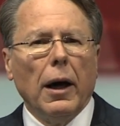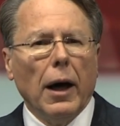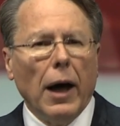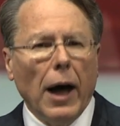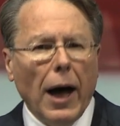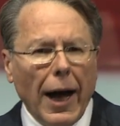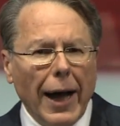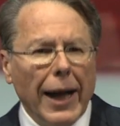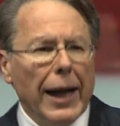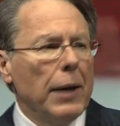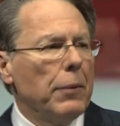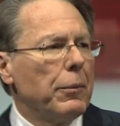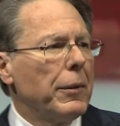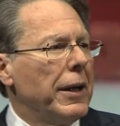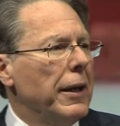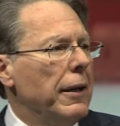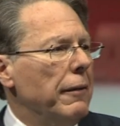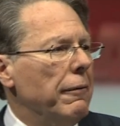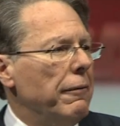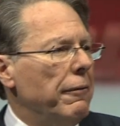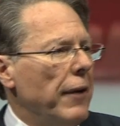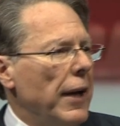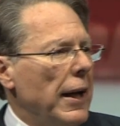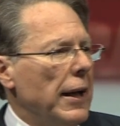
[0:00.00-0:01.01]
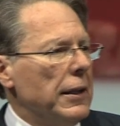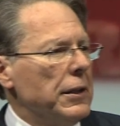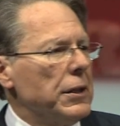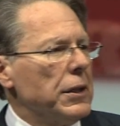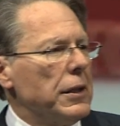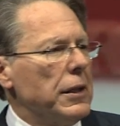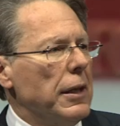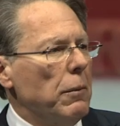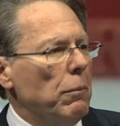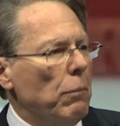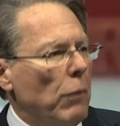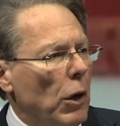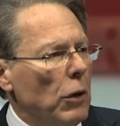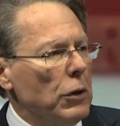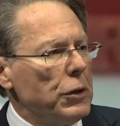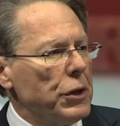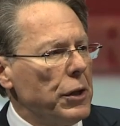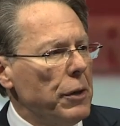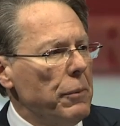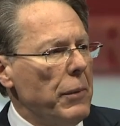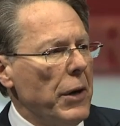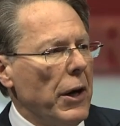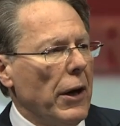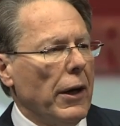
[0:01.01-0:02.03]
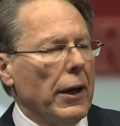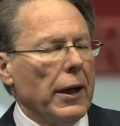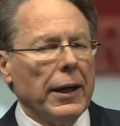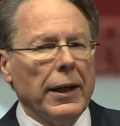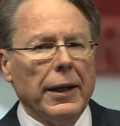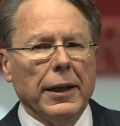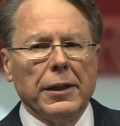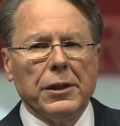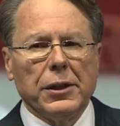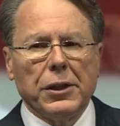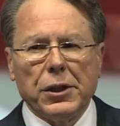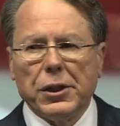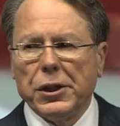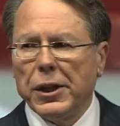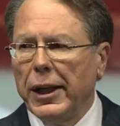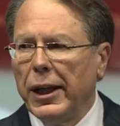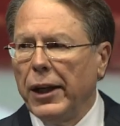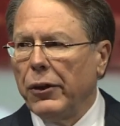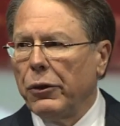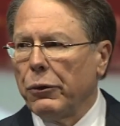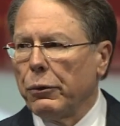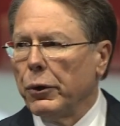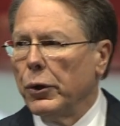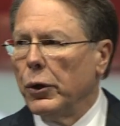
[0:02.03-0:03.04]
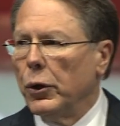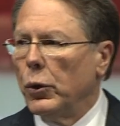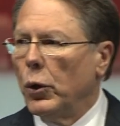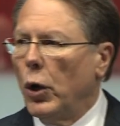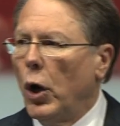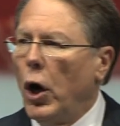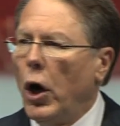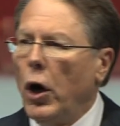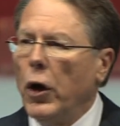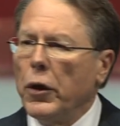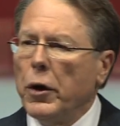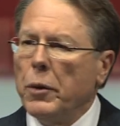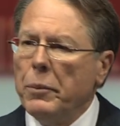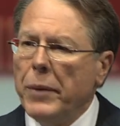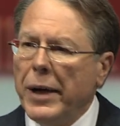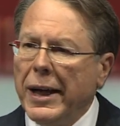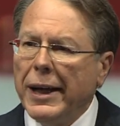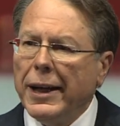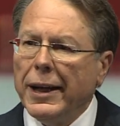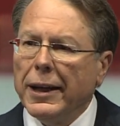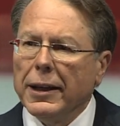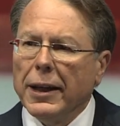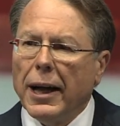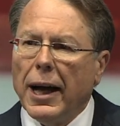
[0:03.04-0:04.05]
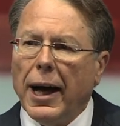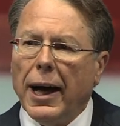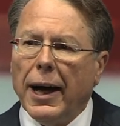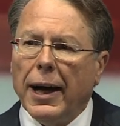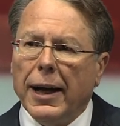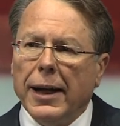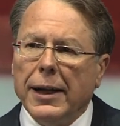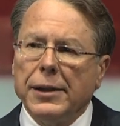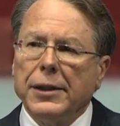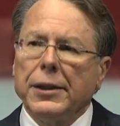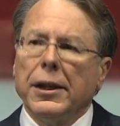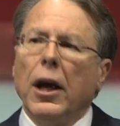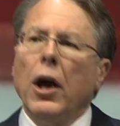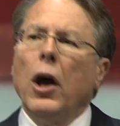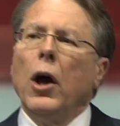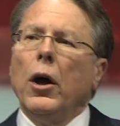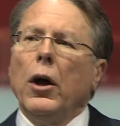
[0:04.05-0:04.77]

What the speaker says: I am convinced that most Americans see through all the media lies,